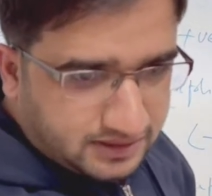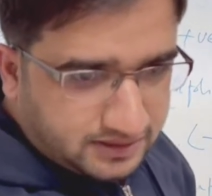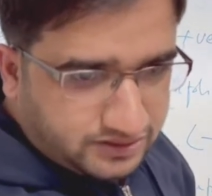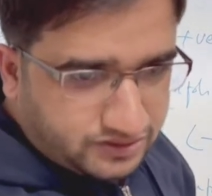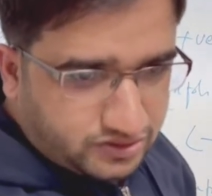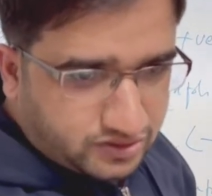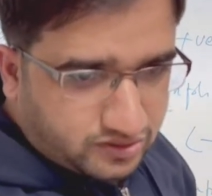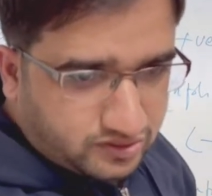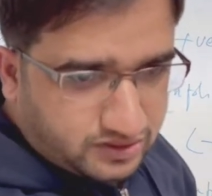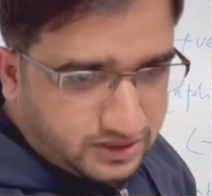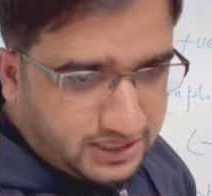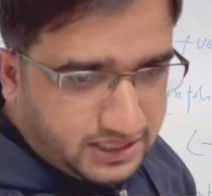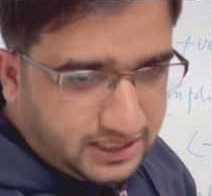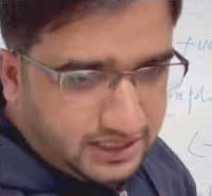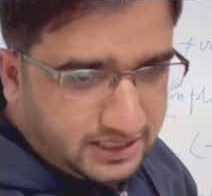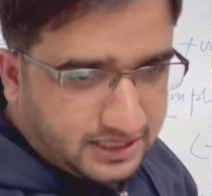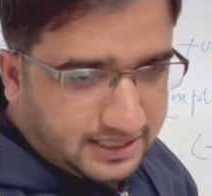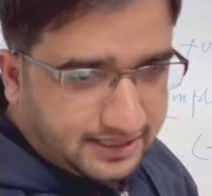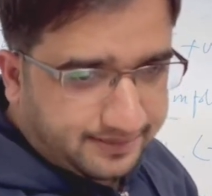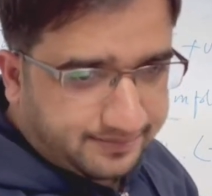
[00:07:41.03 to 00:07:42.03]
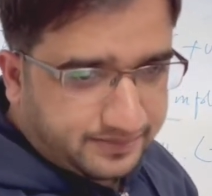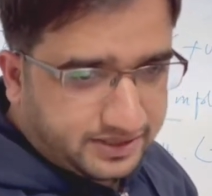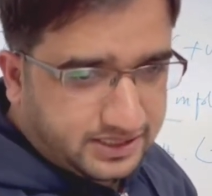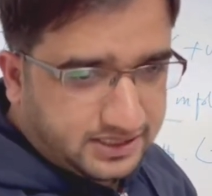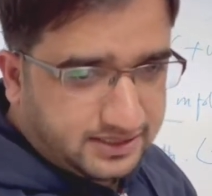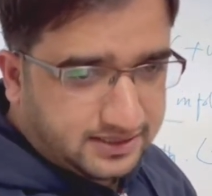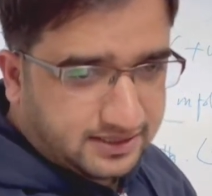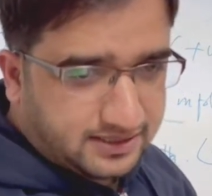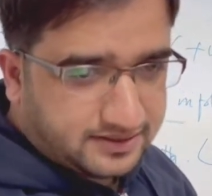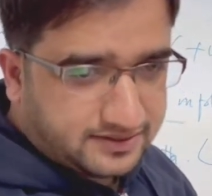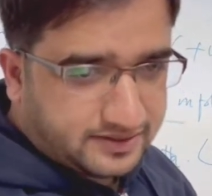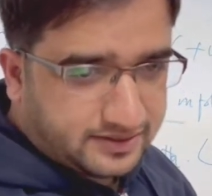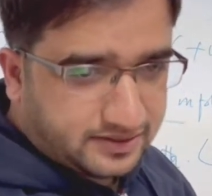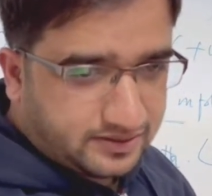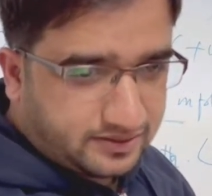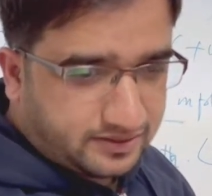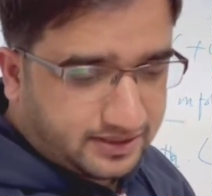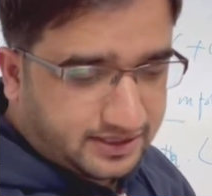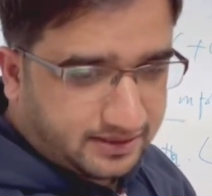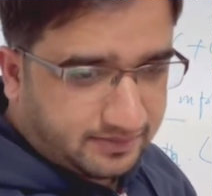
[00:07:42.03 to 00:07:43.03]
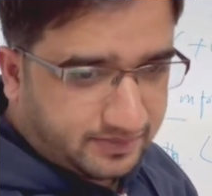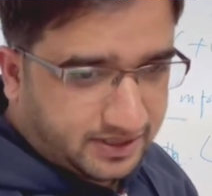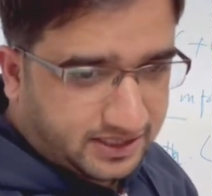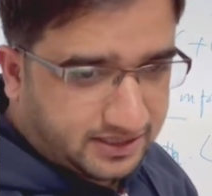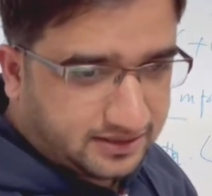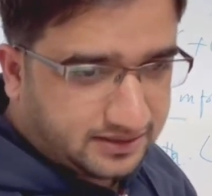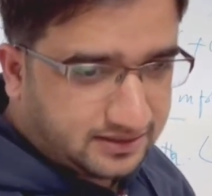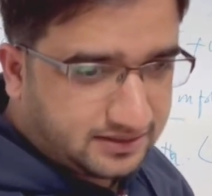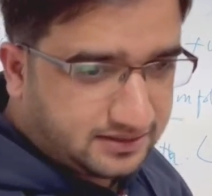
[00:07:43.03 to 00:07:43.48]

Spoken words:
Chaudhry MD Asadur Rahman.